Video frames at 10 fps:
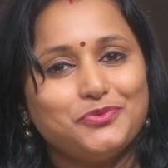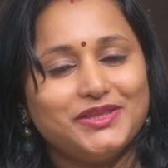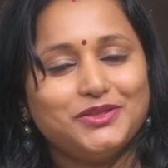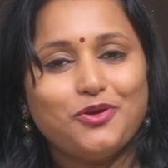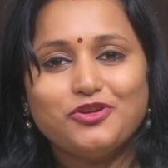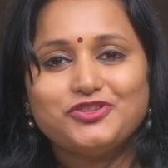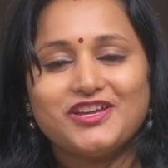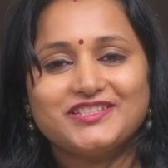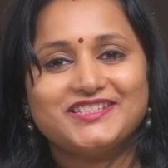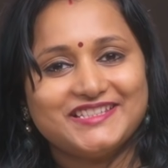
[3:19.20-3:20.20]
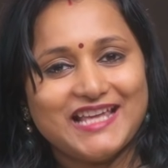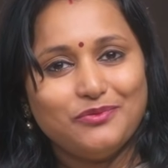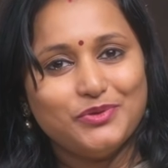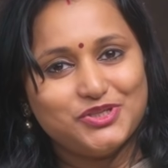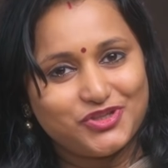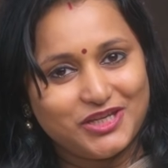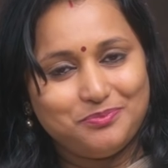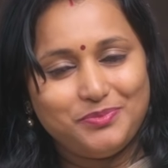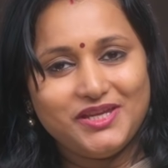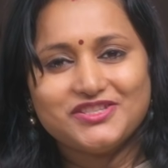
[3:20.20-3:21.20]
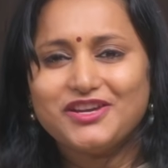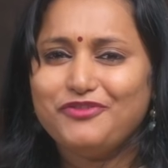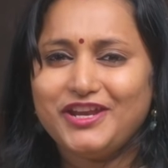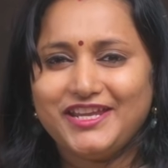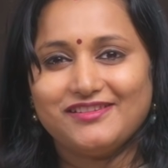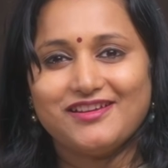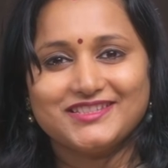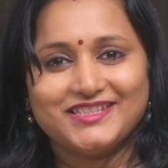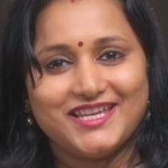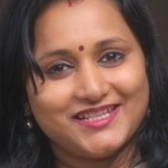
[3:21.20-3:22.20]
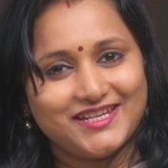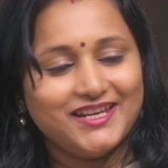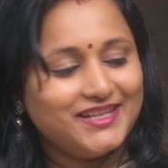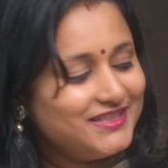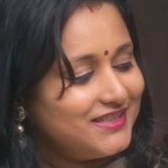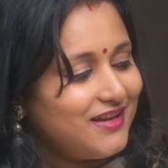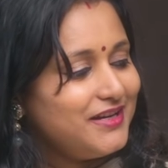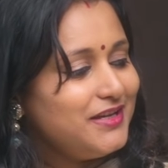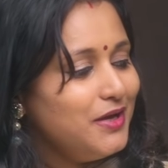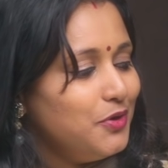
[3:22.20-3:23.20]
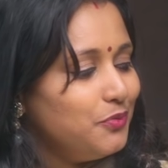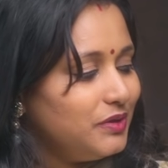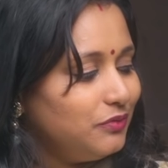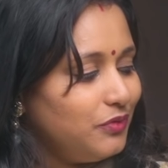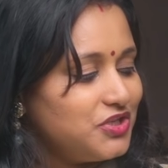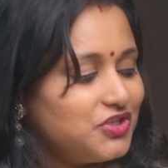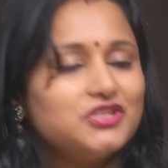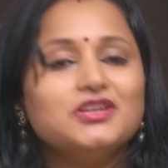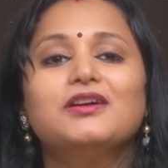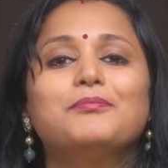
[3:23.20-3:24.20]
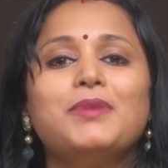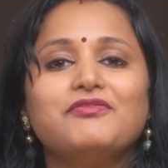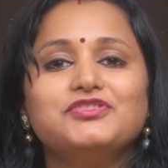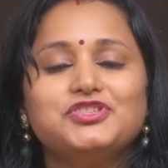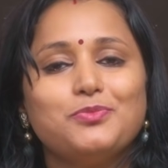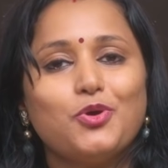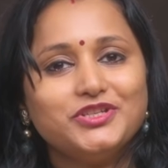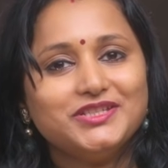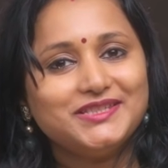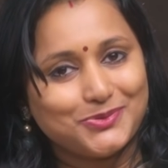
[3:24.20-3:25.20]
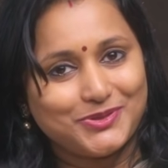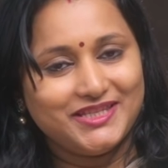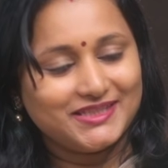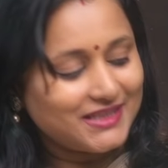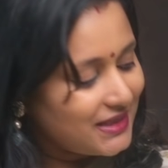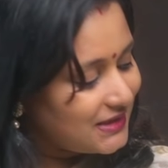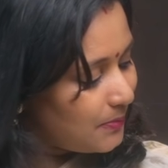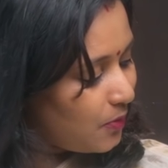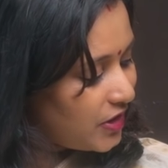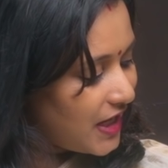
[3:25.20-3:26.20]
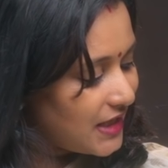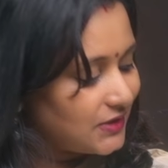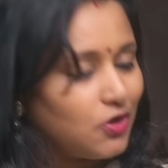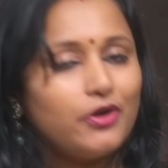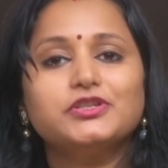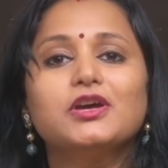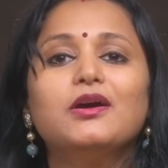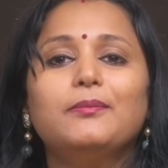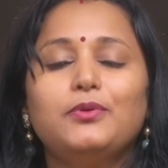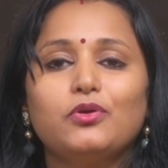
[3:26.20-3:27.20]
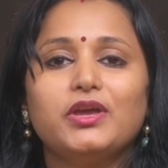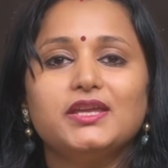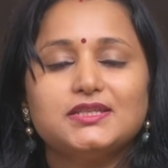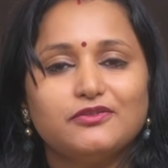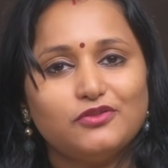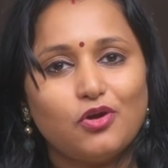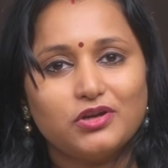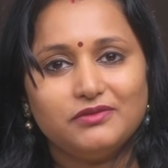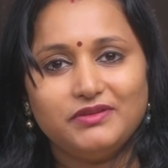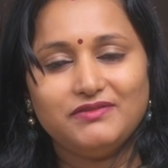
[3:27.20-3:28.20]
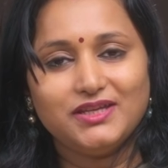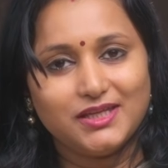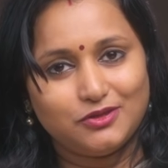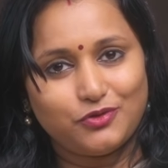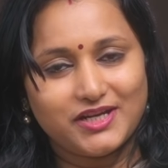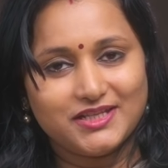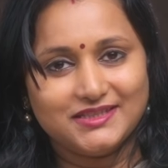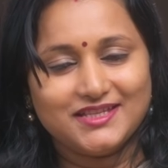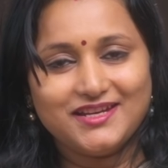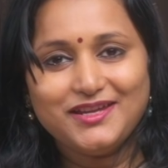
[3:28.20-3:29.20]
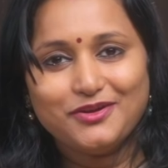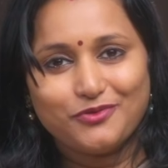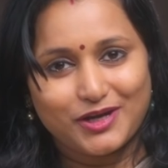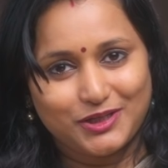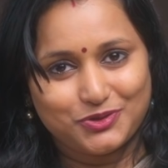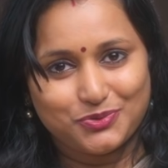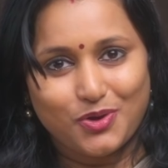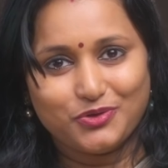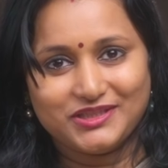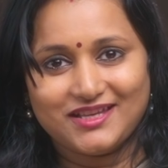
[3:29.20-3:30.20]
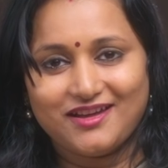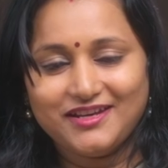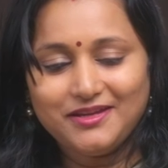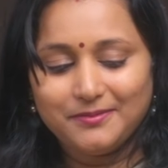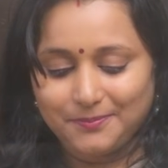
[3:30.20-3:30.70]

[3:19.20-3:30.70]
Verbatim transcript: with contrast selvedge in peach, a very classy and an elegant sari with rich bavangi borders on either sides. The body has got brocade floral weaving in thread and zari running throughout the sari.